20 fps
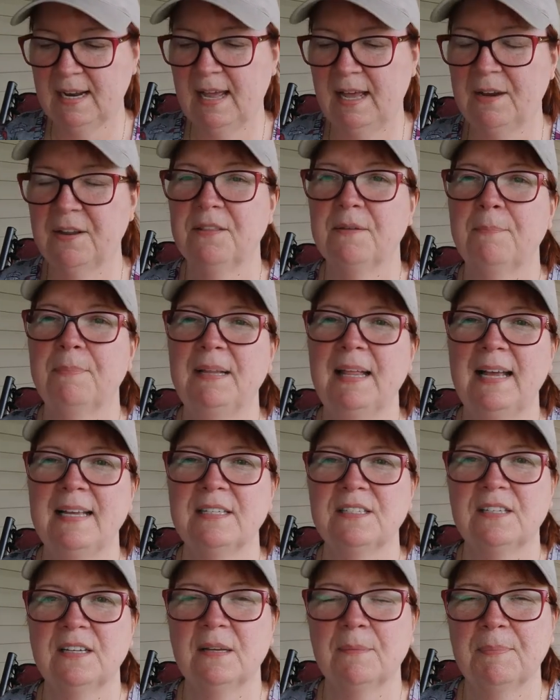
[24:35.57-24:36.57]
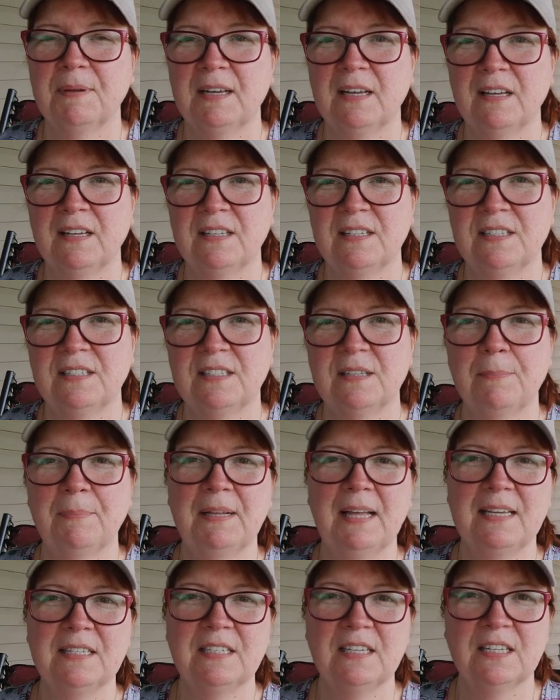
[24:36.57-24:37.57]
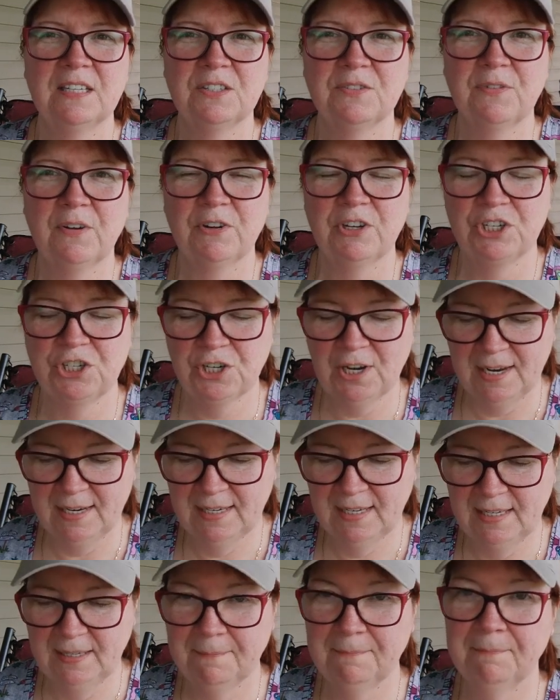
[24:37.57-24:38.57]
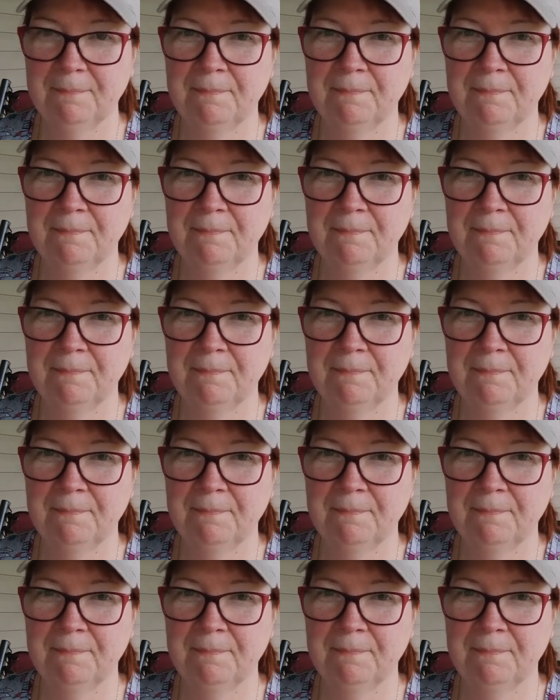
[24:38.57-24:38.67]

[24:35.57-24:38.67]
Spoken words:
out of the plastic because the plastic is very shiny.